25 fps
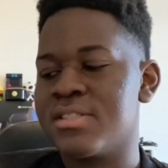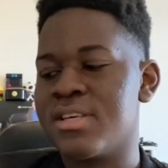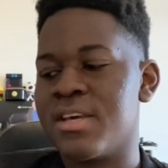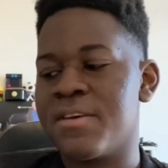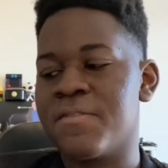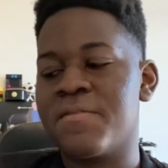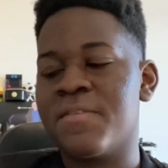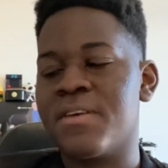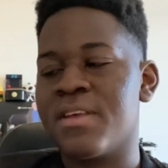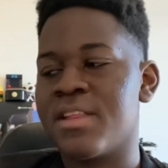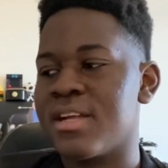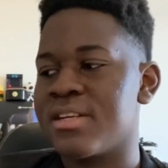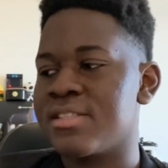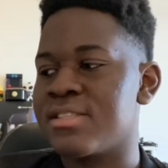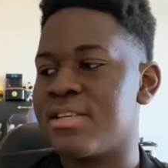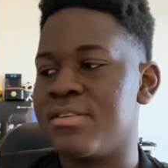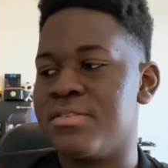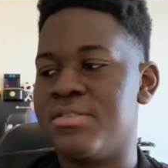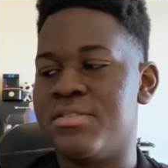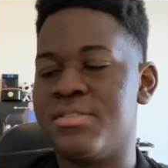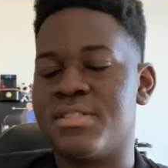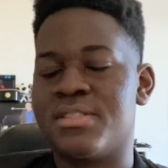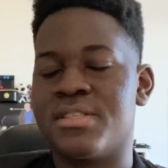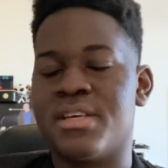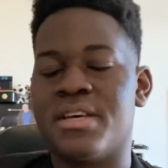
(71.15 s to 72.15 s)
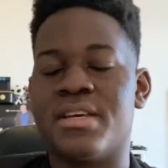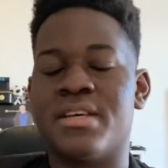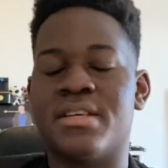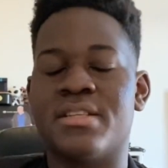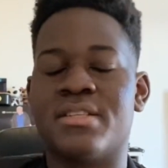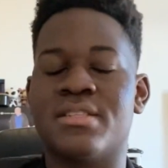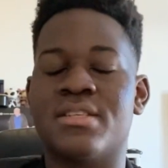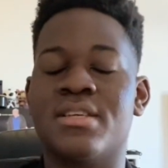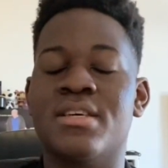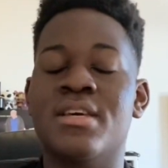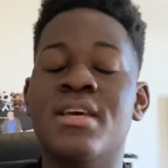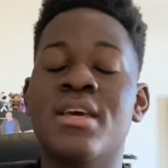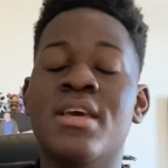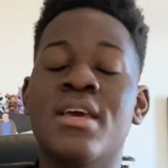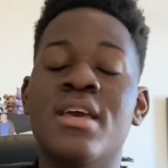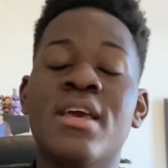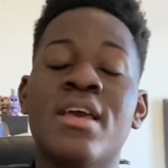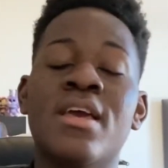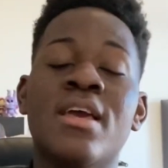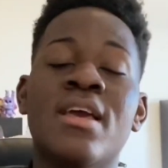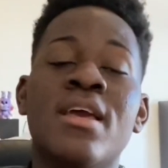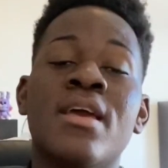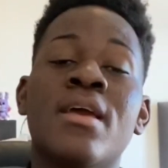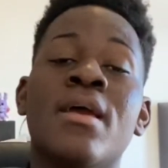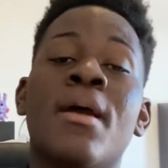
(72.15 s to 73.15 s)
I think that's how you say it.
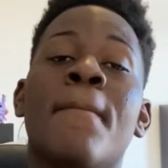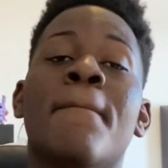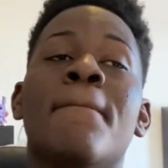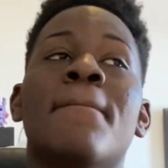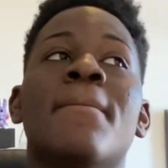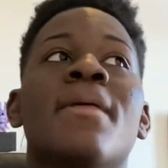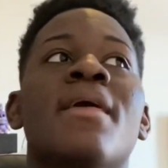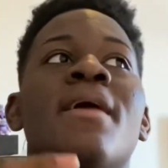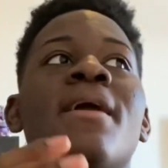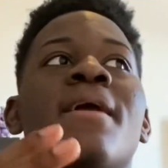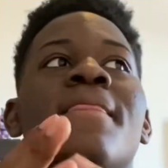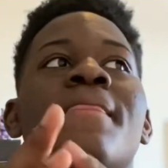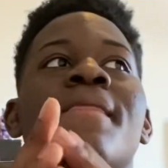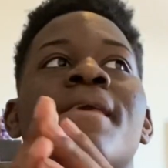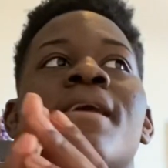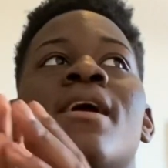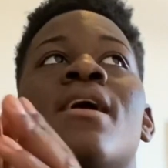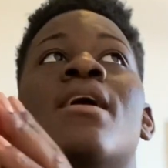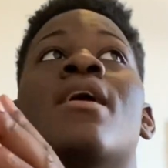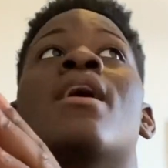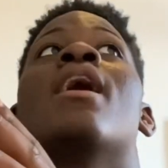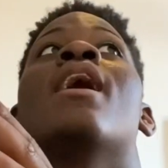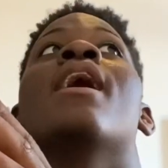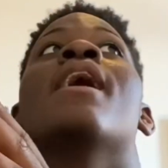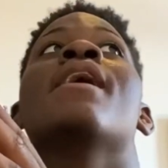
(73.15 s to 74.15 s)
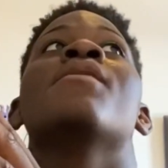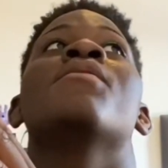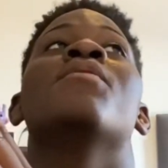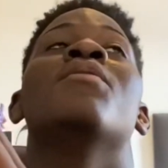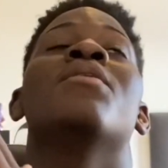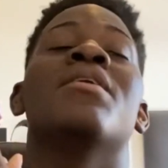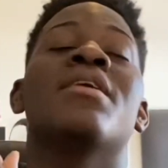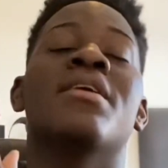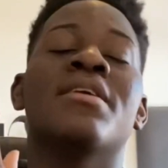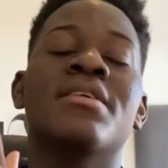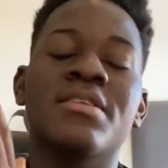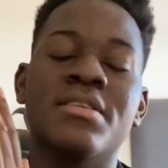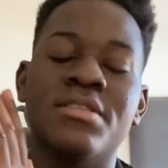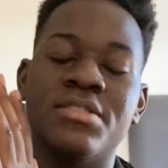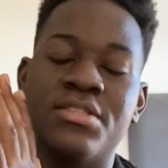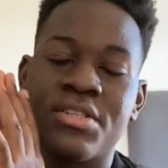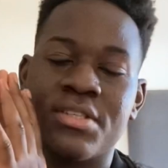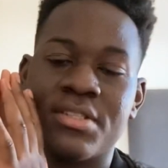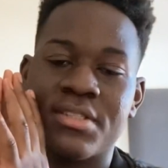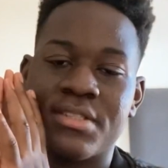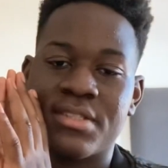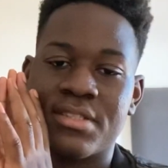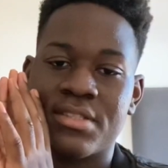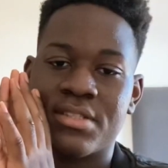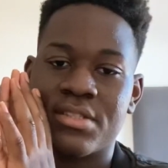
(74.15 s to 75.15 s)
And yeah, I wanna
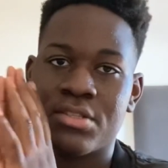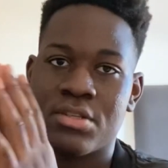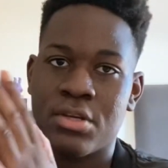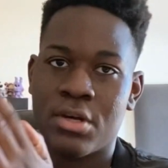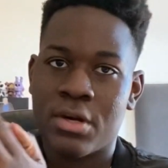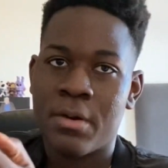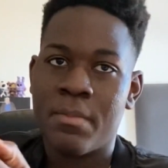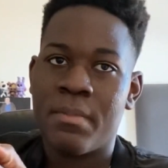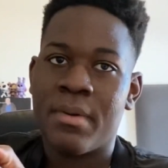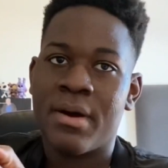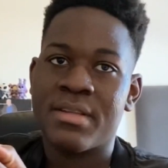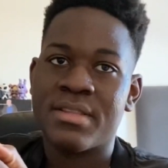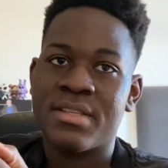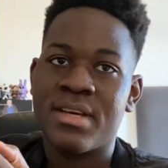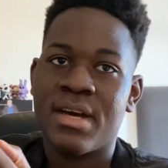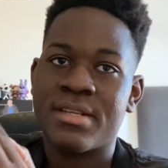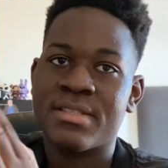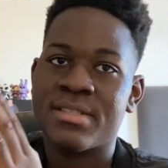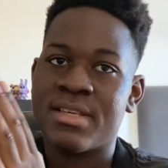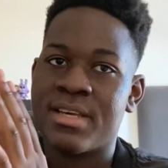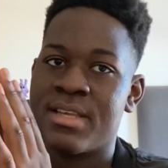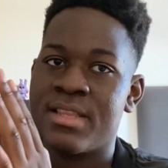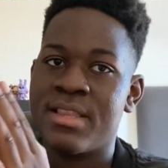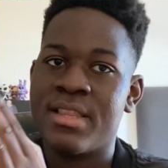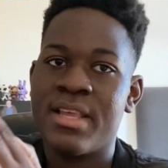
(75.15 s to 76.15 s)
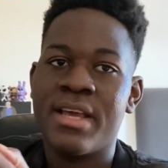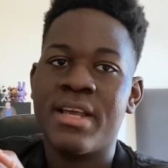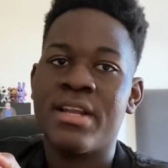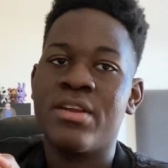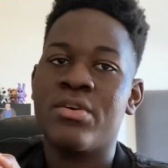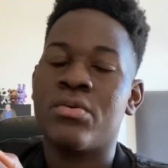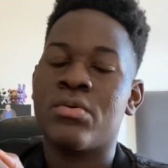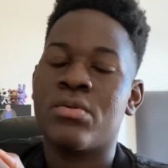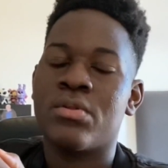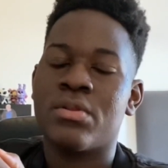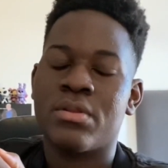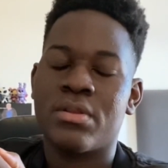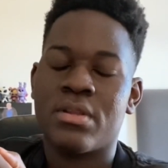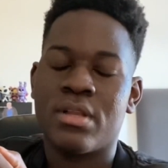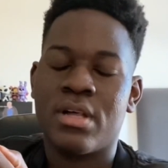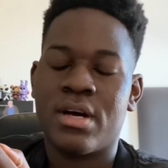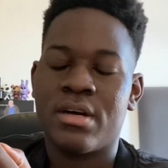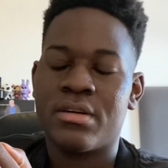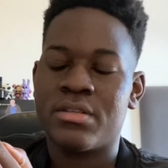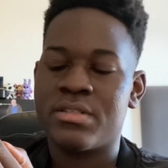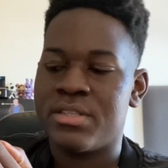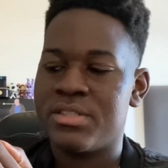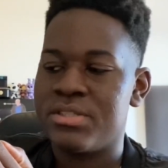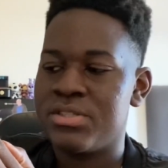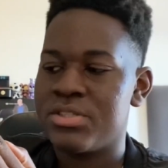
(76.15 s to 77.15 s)
just talk about that and lay it all
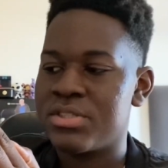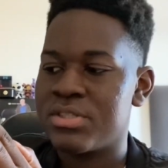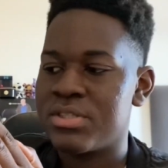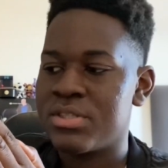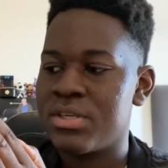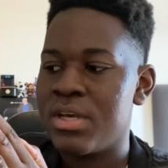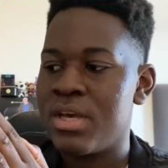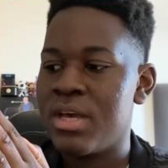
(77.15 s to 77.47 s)
out and just